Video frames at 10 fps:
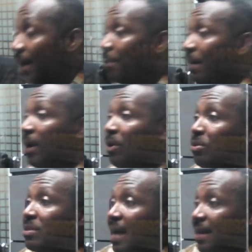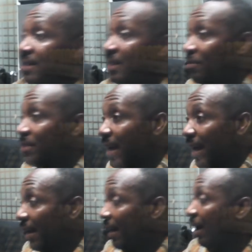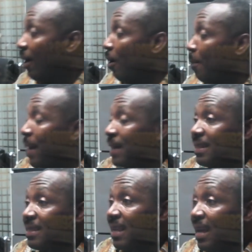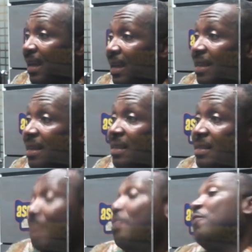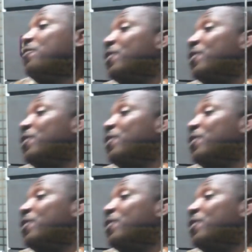But it looks as if say, or Pache say, some of